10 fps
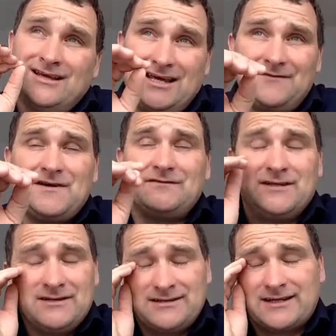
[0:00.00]
if you haven't
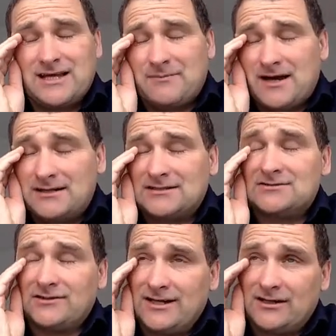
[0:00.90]
hit the KPIs, it's
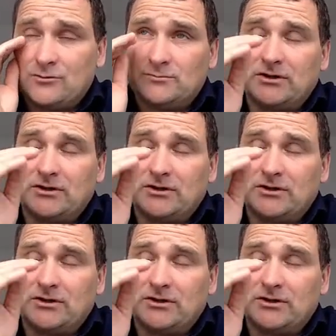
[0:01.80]
not the end of the world,